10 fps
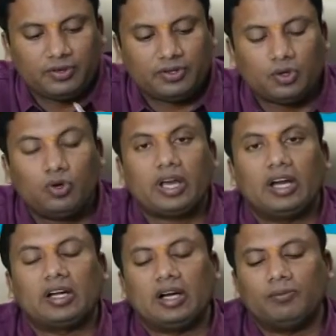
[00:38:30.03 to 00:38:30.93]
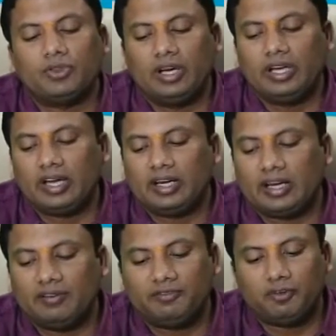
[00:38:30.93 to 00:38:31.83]
2 can come, 3 can
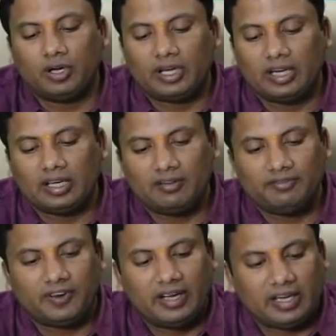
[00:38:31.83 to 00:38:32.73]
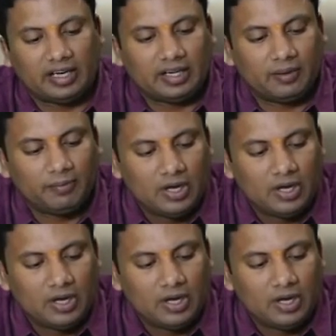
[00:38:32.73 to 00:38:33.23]
come, 4 can come, 5 can come.